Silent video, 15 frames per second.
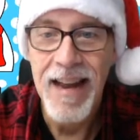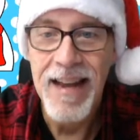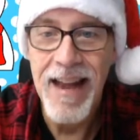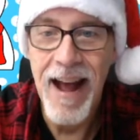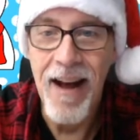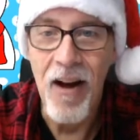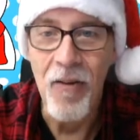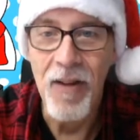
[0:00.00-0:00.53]

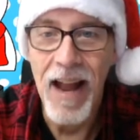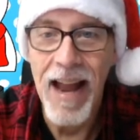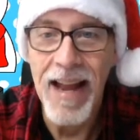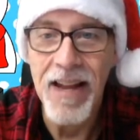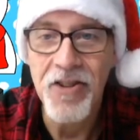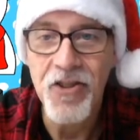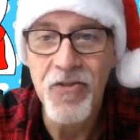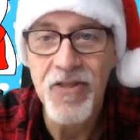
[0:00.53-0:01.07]
Now,
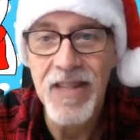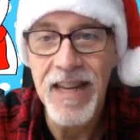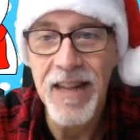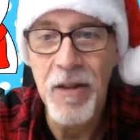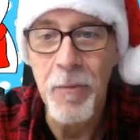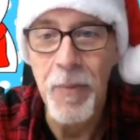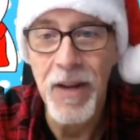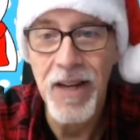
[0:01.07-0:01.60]
as you see the
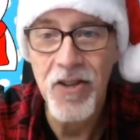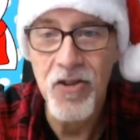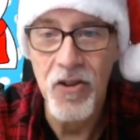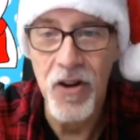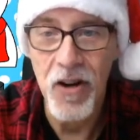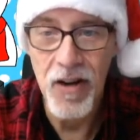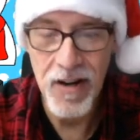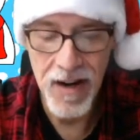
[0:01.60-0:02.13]

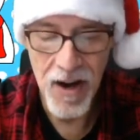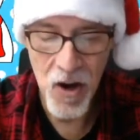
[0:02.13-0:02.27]
picture,